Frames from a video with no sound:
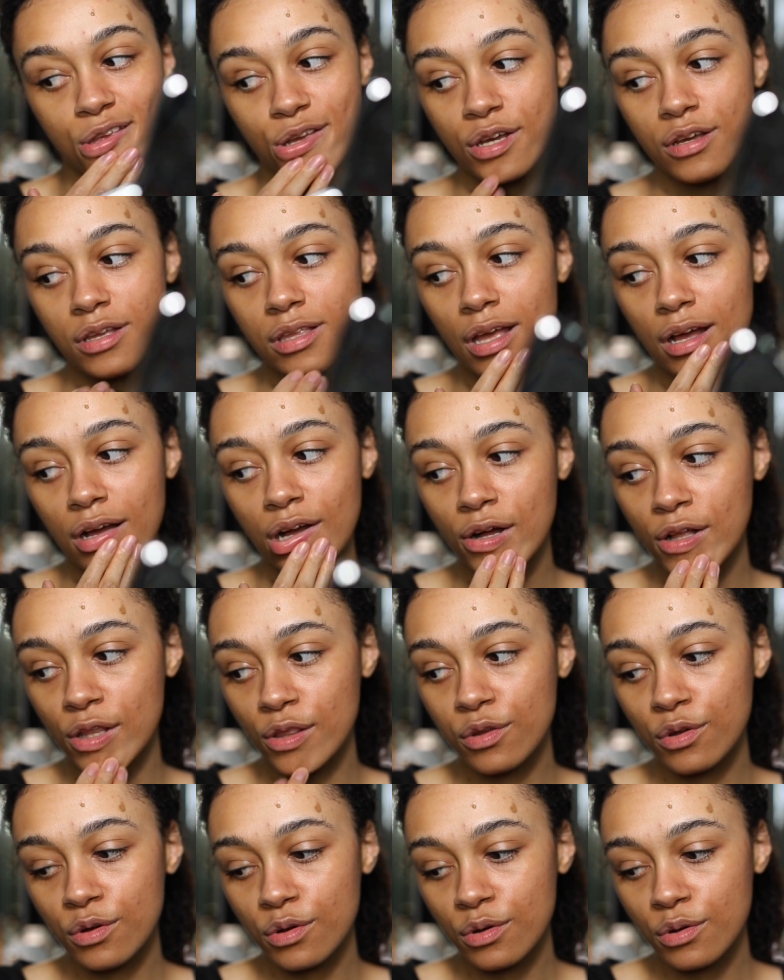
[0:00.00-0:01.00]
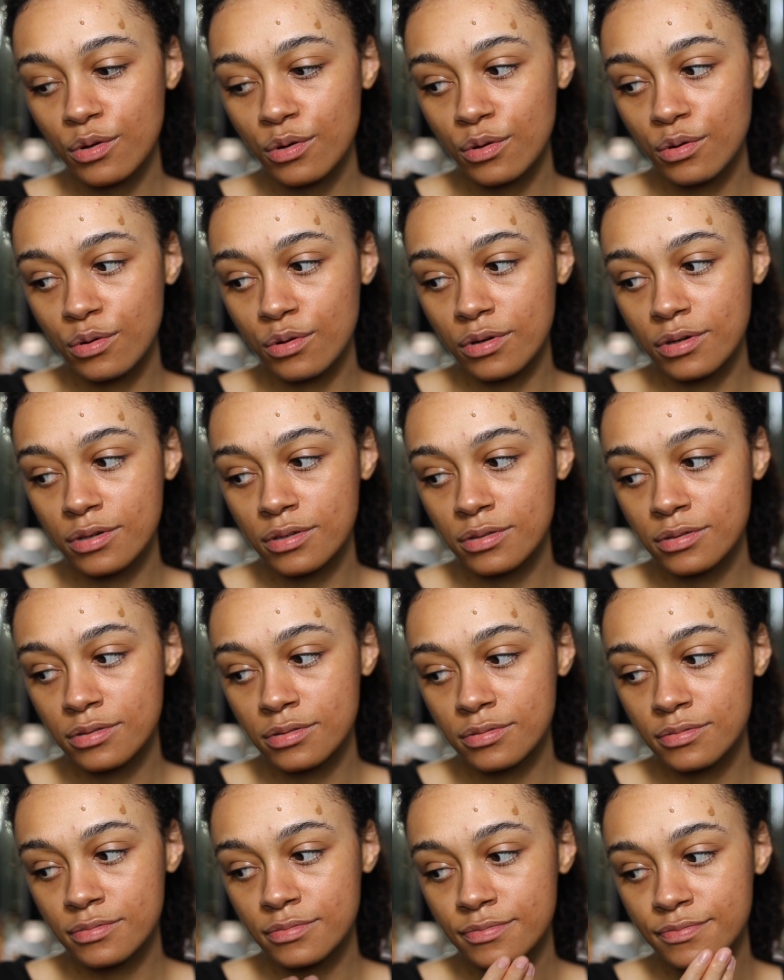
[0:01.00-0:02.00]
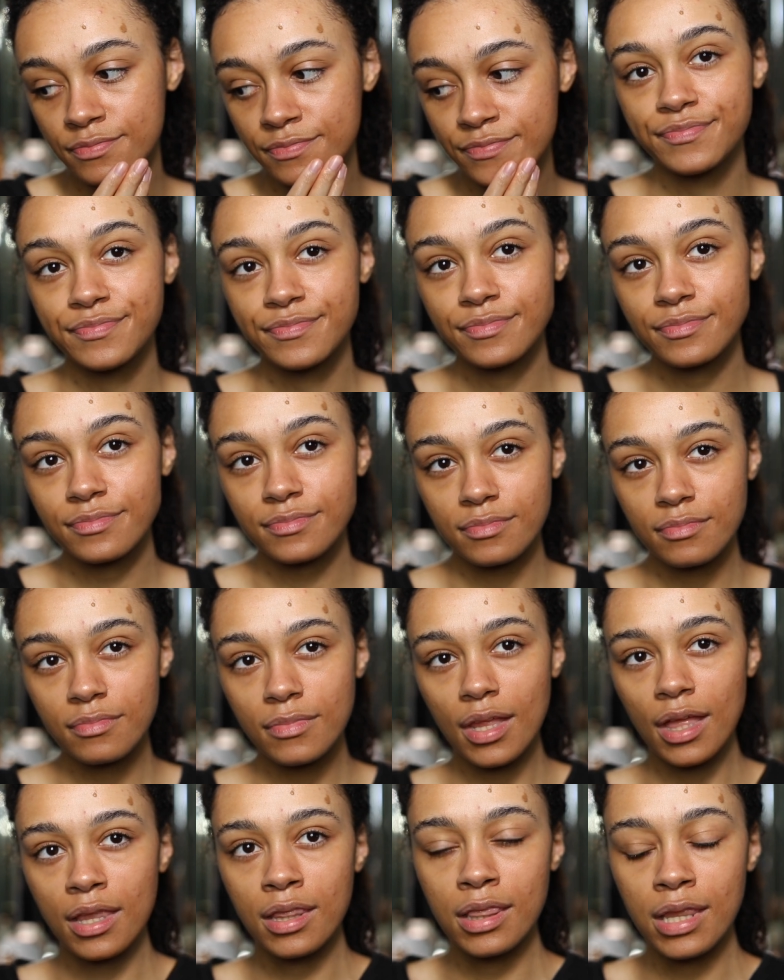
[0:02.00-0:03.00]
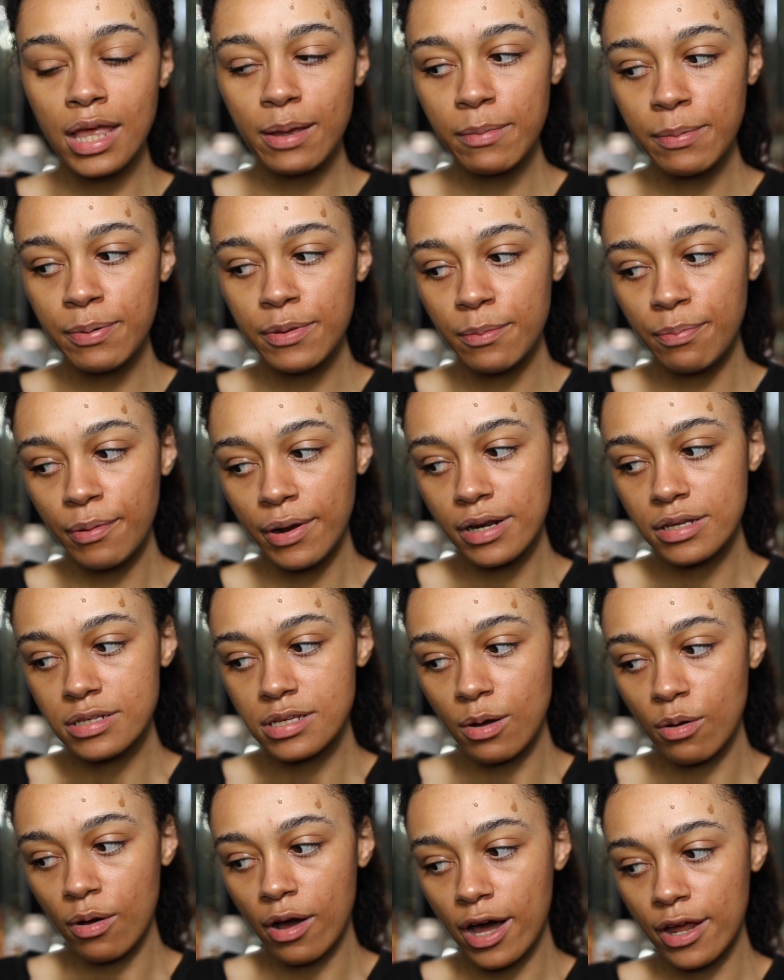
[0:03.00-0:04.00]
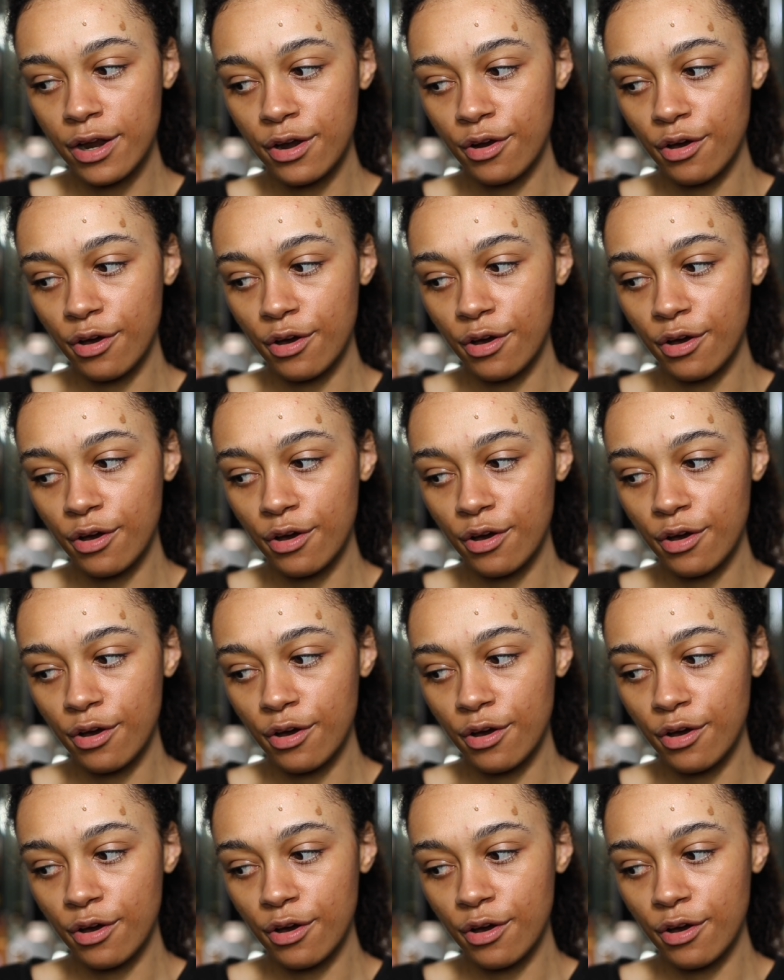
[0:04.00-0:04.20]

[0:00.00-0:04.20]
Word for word: Look at that glow. Let me put the brightness up a